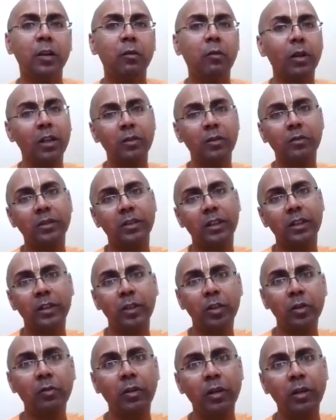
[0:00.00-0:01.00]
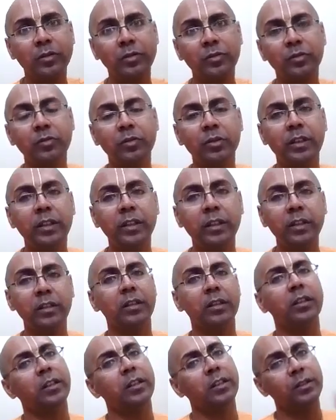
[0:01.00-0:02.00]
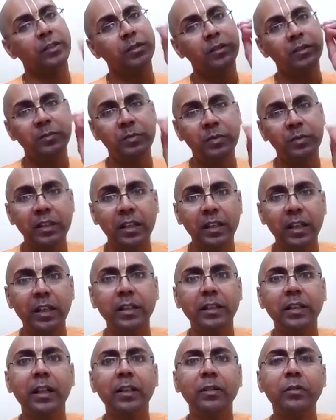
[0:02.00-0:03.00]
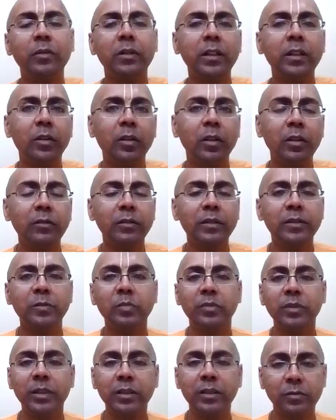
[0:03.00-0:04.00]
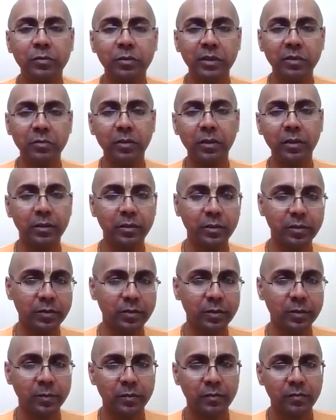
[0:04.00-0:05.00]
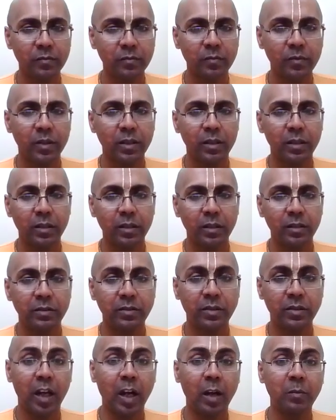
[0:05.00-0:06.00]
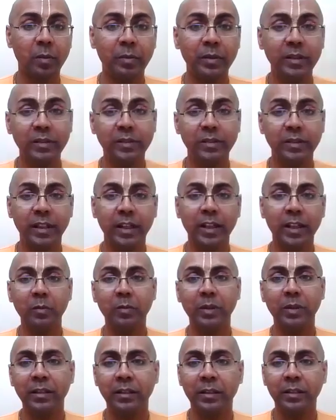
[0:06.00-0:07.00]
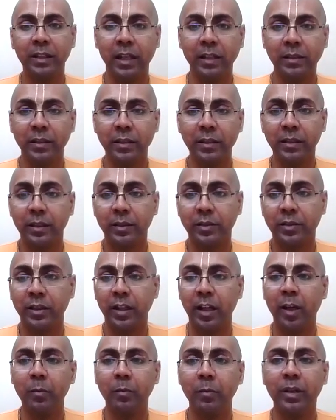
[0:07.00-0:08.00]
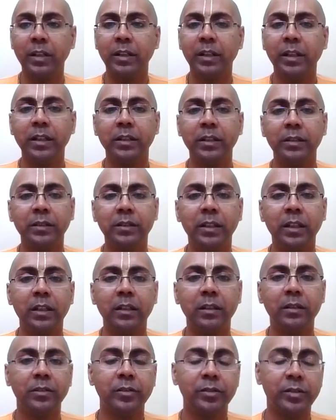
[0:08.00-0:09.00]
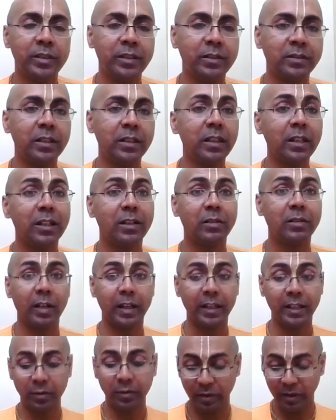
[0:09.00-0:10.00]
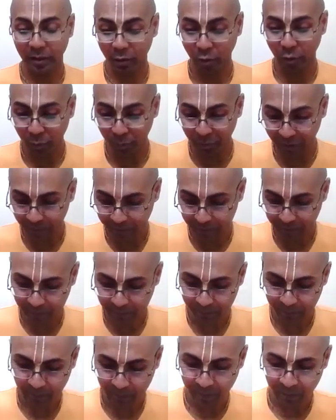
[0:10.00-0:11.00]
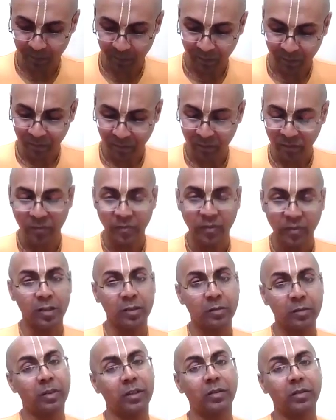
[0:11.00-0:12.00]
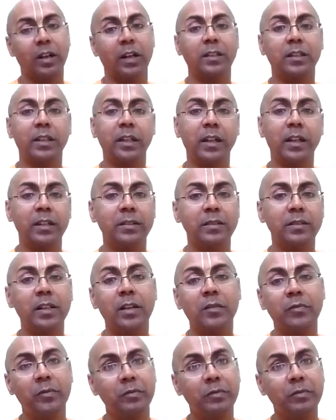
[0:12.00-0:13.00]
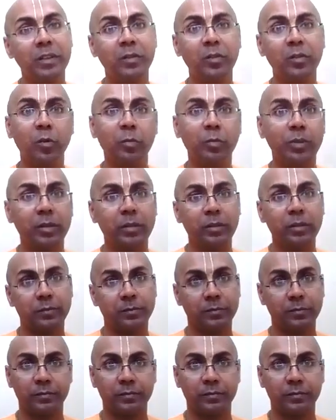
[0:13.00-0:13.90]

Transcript: Whatever the hero wants to hear, she'll speak like that only, always speak sweet words. Samabhis Tena Bhedyacha Dakshina Parikirtita. She is a right wing Gopi. But Radharani is a left wing Gopi.